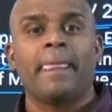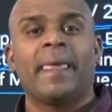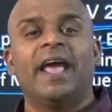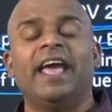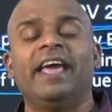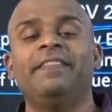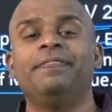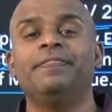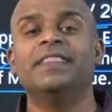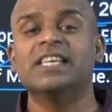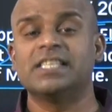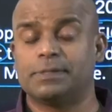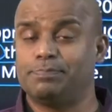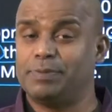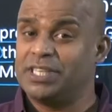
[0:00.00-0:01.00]
In
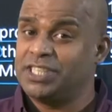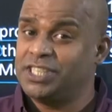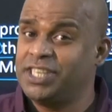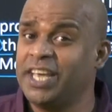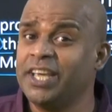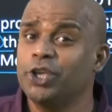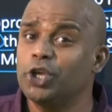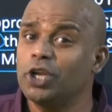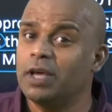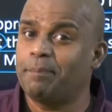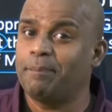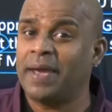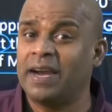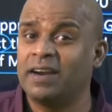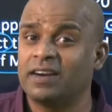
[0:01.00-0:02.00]
this particular
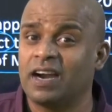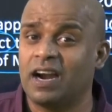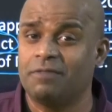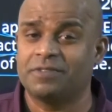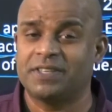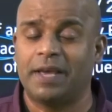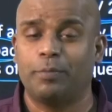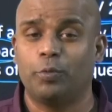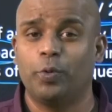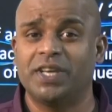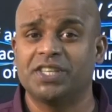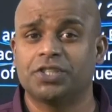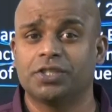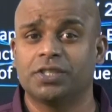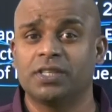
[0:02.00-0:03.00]
paragraph type
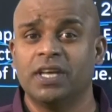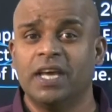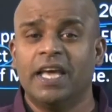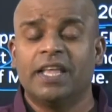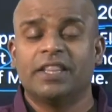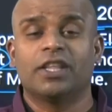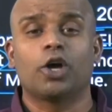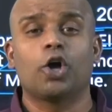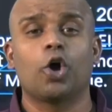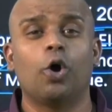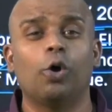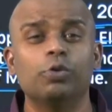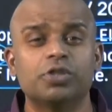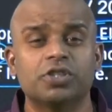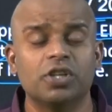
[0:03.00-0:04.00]
question, the
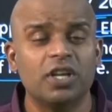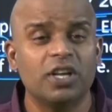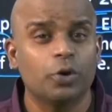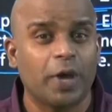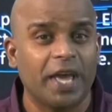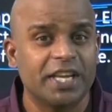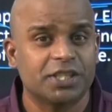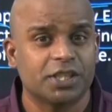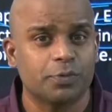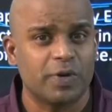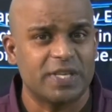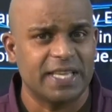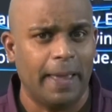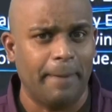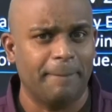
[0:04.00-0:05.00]
coastal location
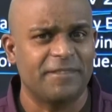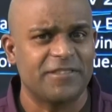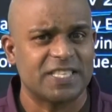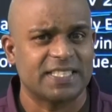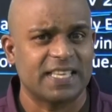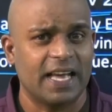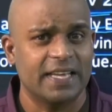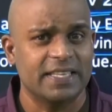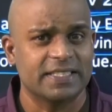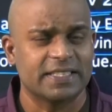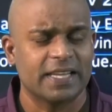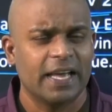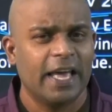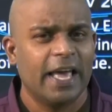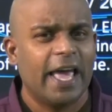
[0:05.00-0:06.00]
was emphasized.
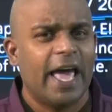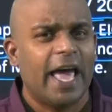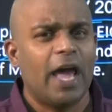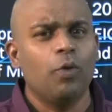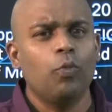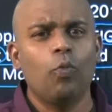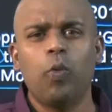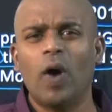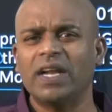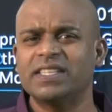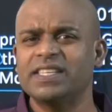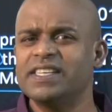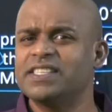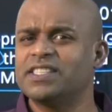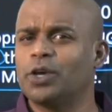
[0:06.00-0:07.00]
And what
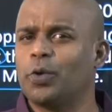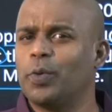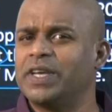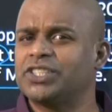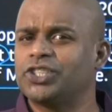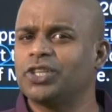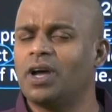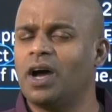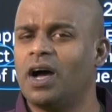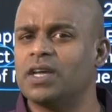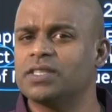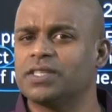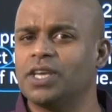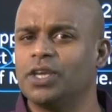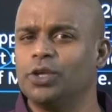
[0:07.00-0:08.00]
is the question
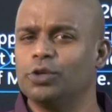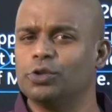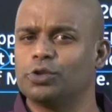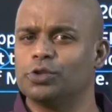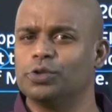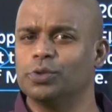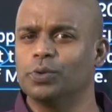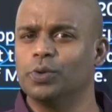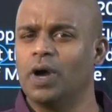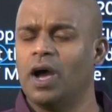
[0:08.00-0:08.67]
asking you to do?